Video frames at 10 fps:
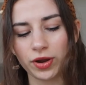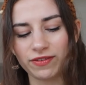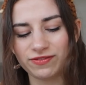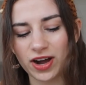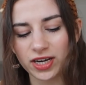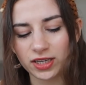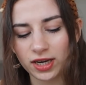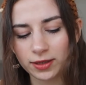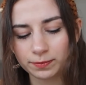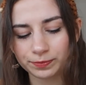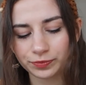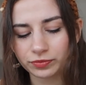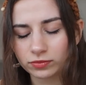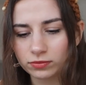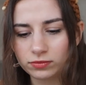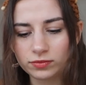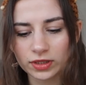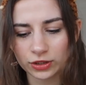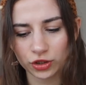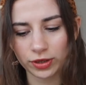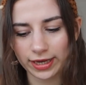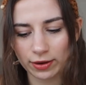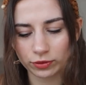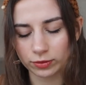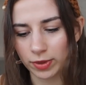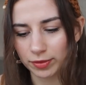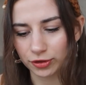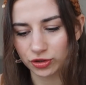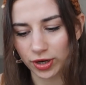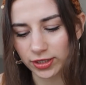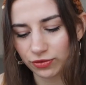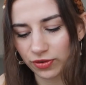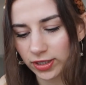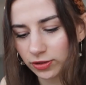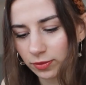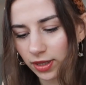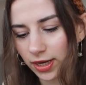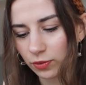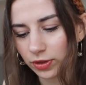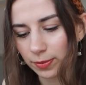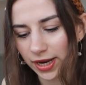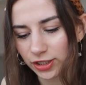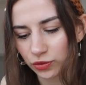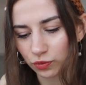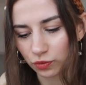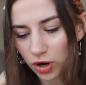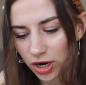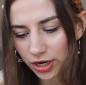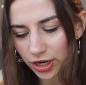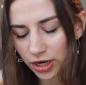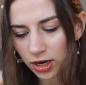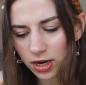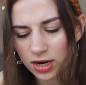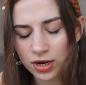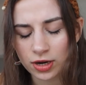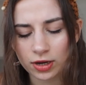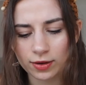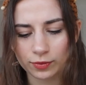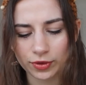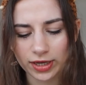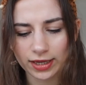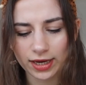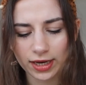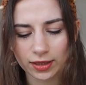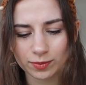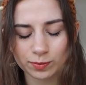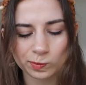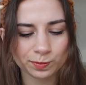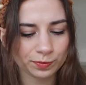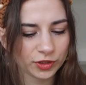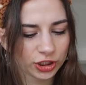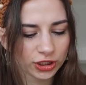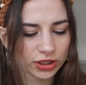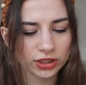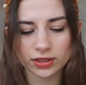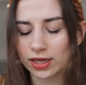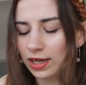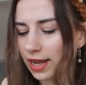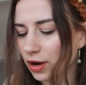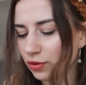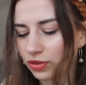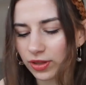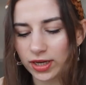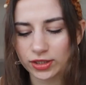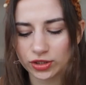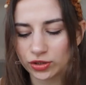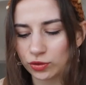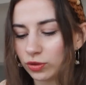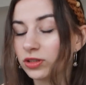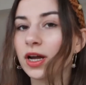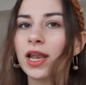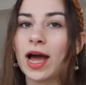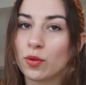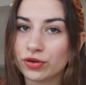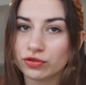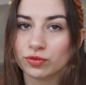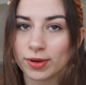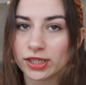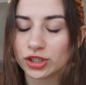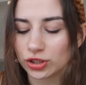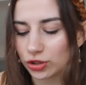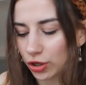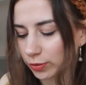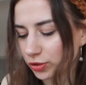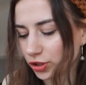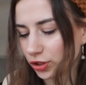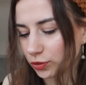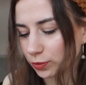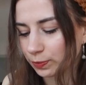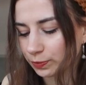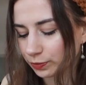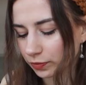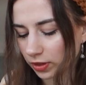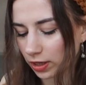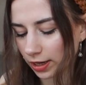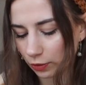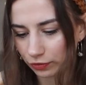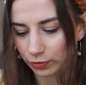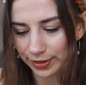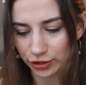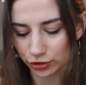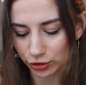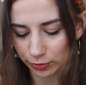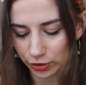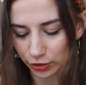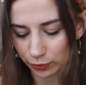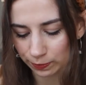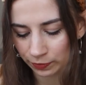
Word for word: have finding so again, maybe you're trying to find something with a page of water. Really just allow things to, allow information to come to you. Allow information to come to you.